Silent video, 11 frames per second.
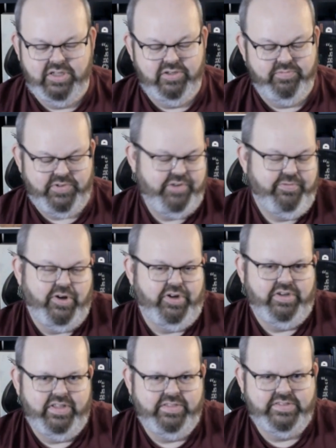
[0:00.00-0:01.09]
very fun
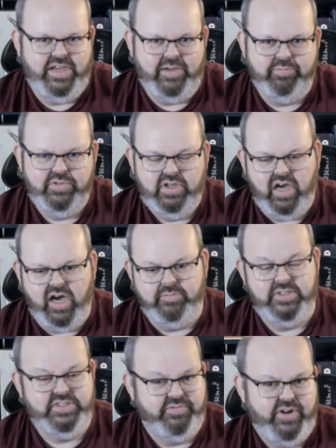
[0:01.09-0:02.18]
at the time.
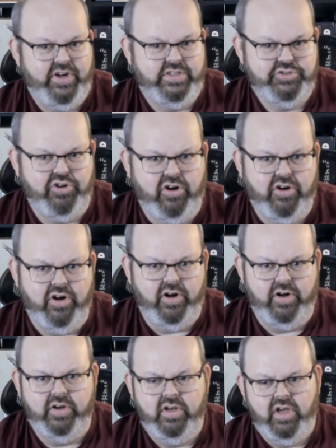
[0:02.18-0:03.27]
It's a very strong
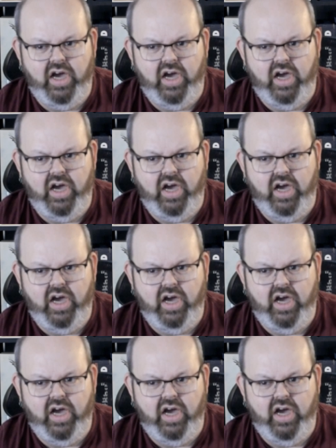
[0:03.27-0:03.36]
card.